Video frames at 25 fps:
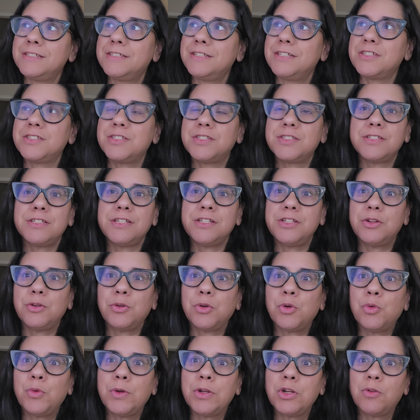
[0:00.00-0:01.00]
just,
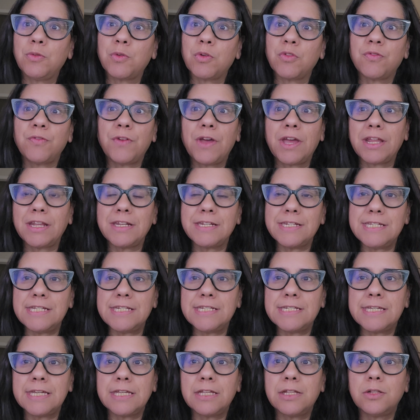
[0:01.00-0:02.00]
going over fine
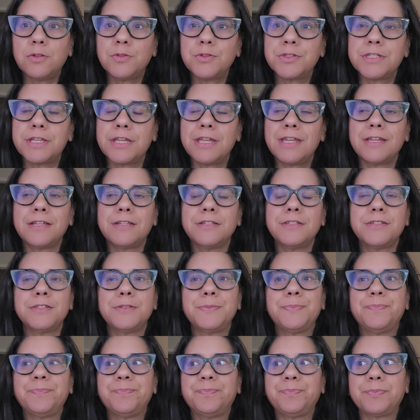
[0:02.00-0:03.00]
details, and